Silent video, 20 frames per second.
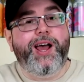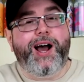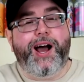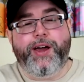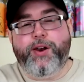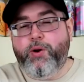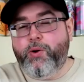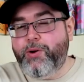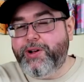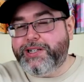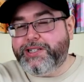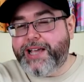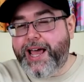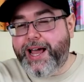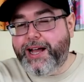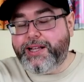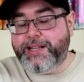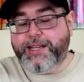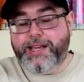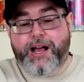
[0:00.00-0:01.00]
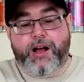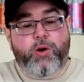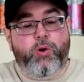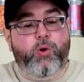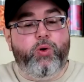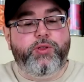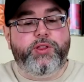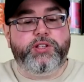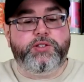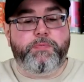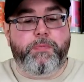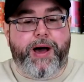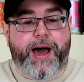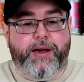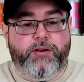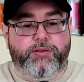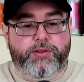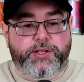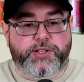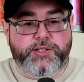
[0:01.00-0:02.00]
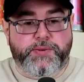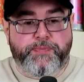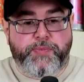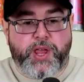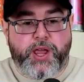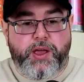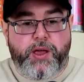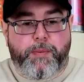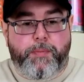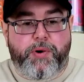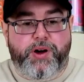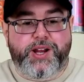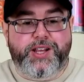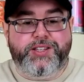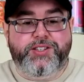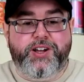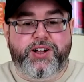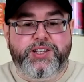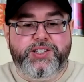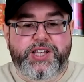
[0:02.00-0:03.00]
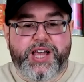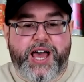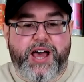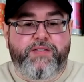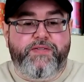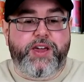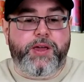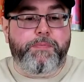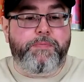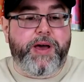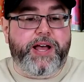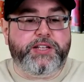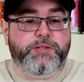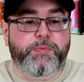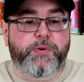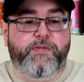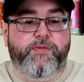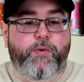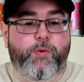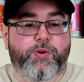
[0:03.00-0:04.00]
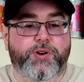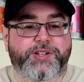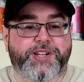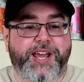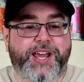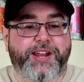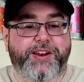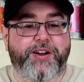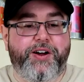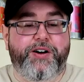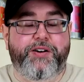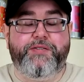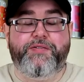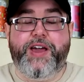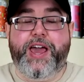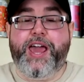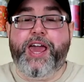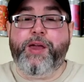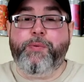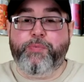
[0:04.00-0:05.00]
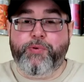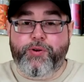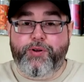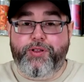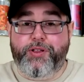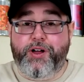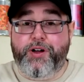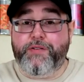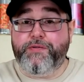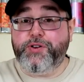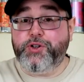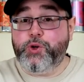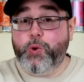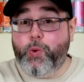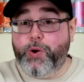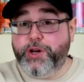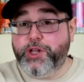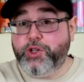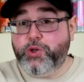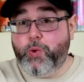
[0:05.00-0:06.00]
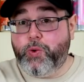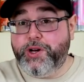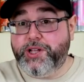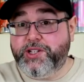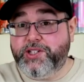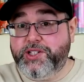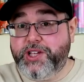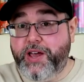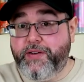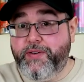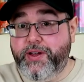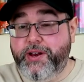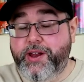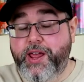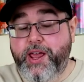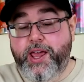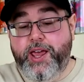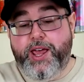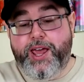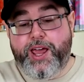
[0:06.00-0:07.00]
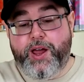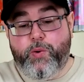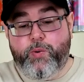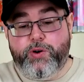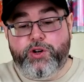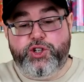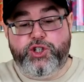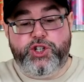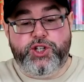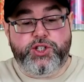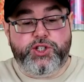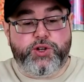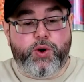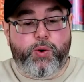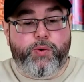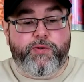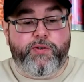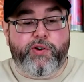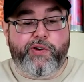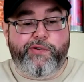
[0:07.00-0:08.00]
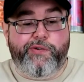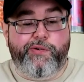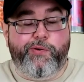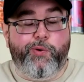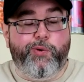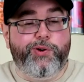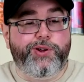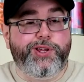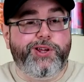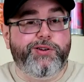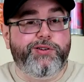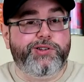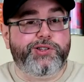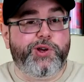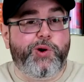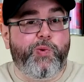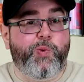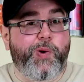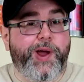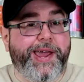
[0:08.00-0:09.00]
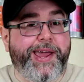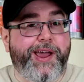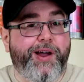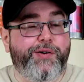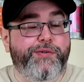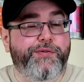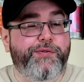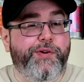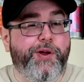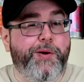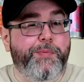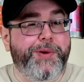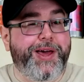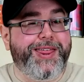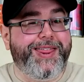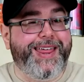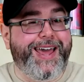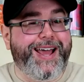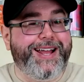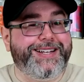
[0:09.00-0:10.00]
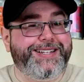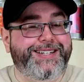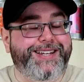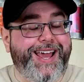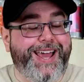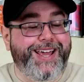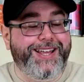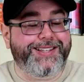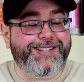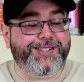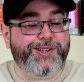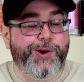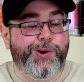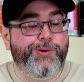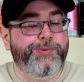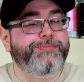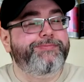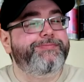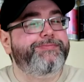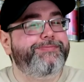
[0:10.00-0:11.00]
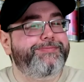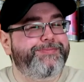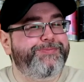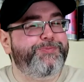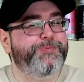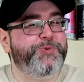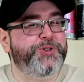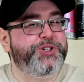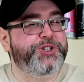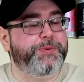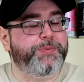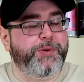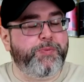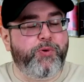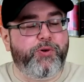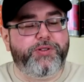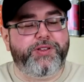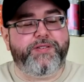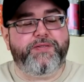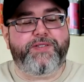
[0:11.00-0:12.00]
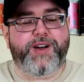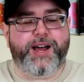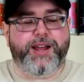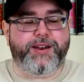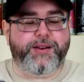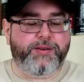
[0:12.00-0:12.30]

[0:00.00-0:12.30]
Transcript: I don't know exactly how old this bottle is, but it does have a best before date of April of 2027, and we're just over four years away from that date. So we should be more than fine.